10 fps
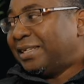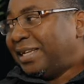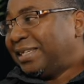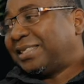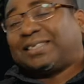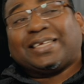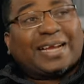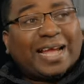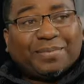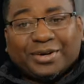This is the
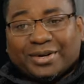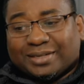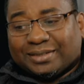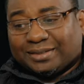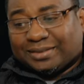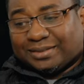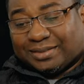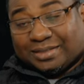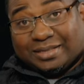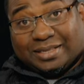camera
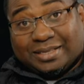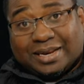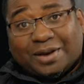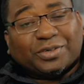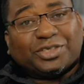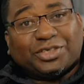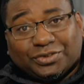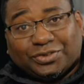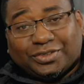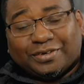that was
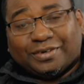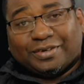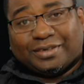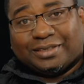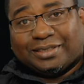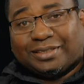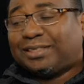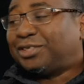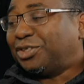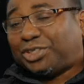used
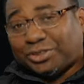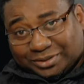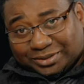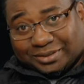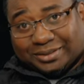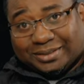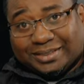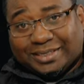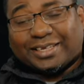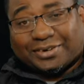to shoot
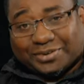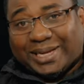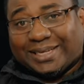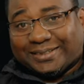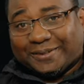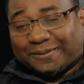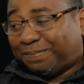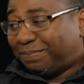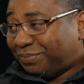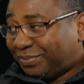the Creator.
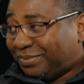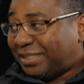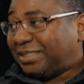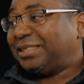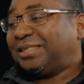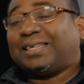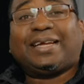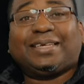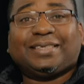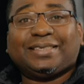This
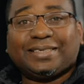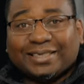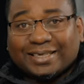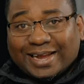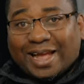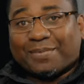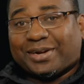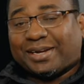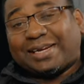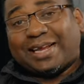tiny
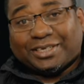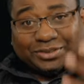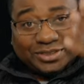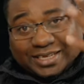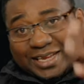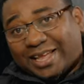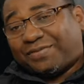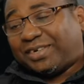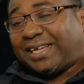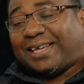camera that I use
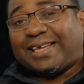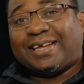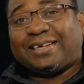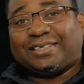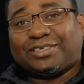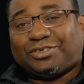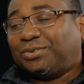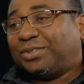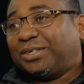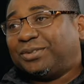every day here in the
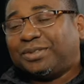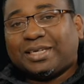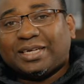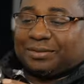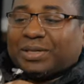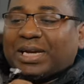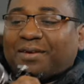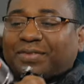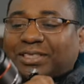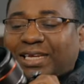studio.
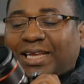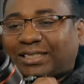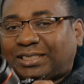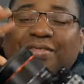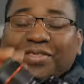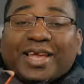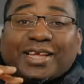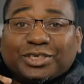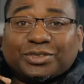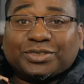Without this lens, they
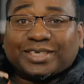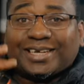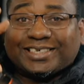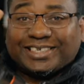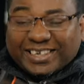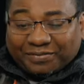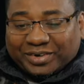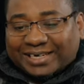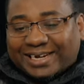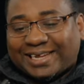used a
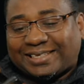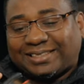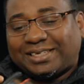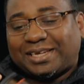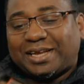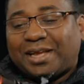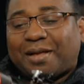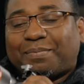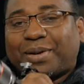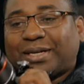different lens,
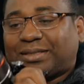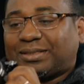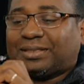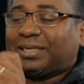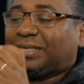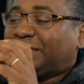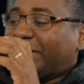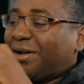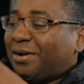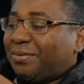but
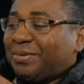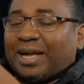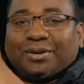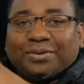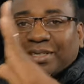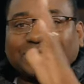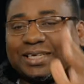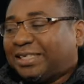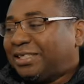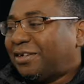you know, I don't want to
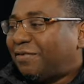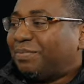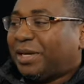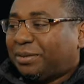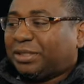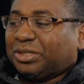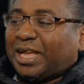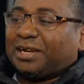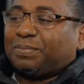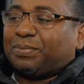take this off, but you
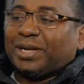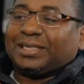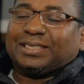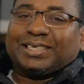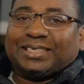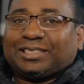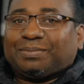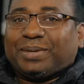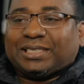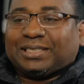get the point. This is
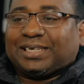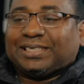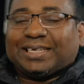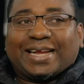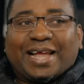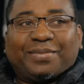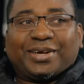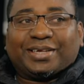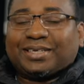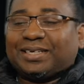basically the
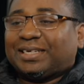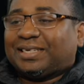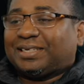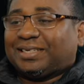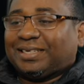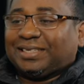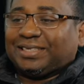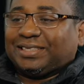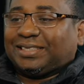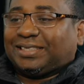camera.
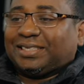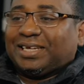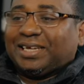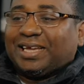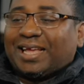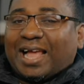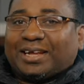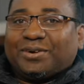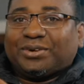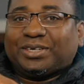This is, I
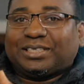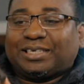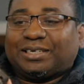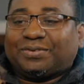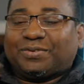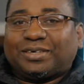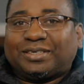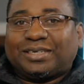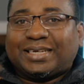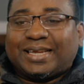can hold it in
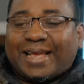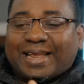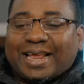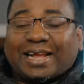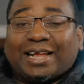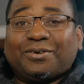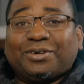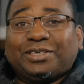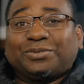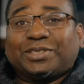one hand. I can
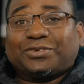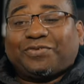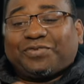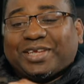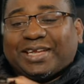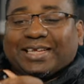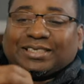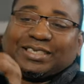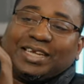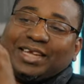hold it with two
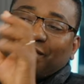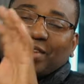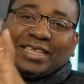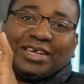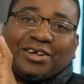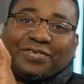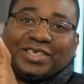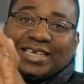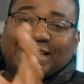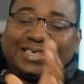fingers if I take off
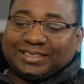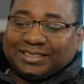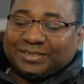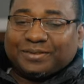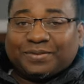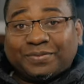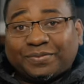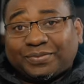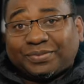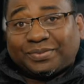this lens.
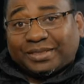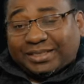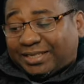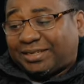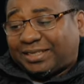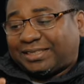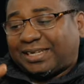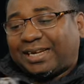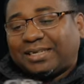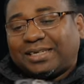Do you
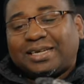understand?